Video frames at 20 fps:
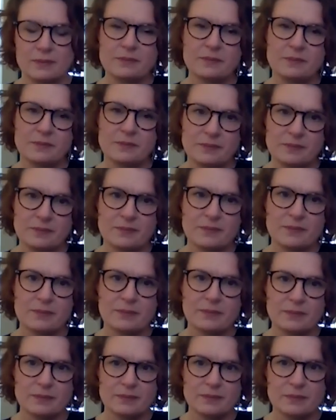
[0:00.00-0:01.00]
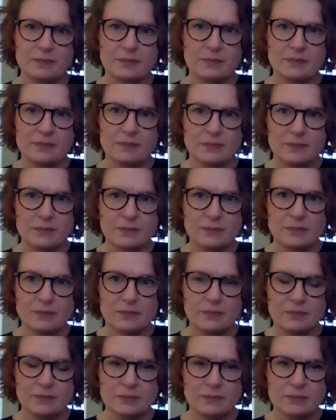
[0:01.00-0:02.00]

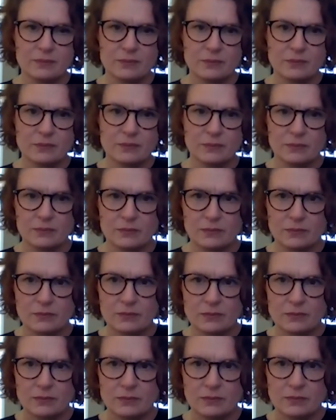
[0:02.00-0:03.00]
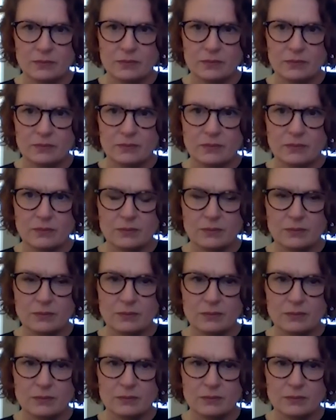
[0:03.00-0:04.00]

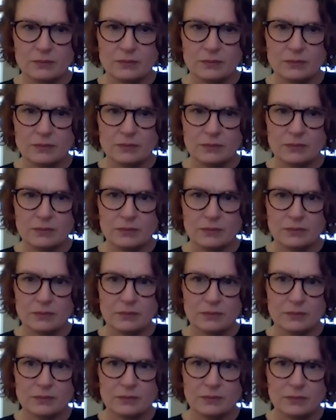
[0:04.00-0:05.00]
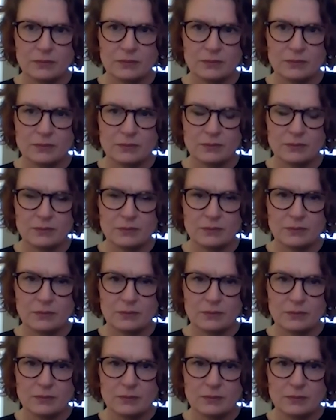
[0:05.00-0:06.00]

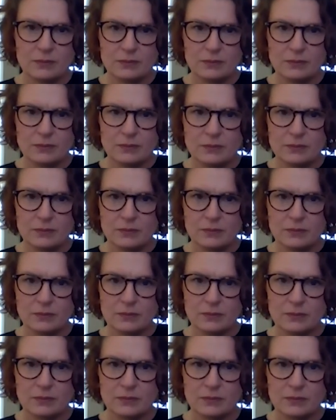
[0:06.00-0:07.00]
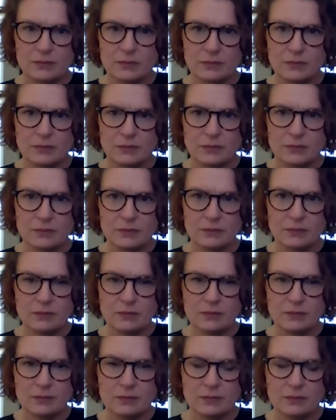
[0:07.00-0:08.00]
The person shown says nothing.